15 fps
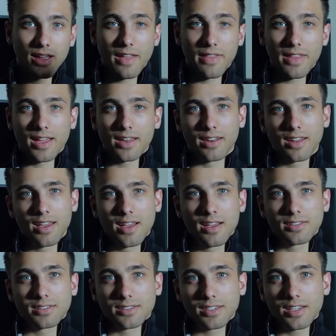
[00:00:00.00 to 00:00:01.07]
and then
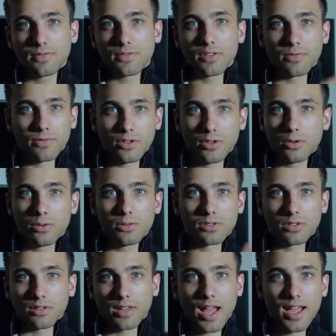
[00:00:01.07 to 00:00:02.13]
see if the
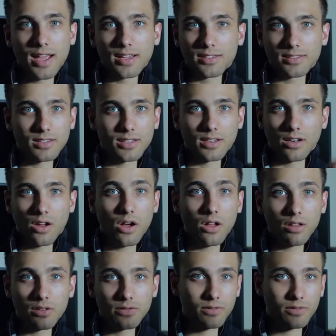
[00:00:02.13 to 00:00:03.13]
views or likes and all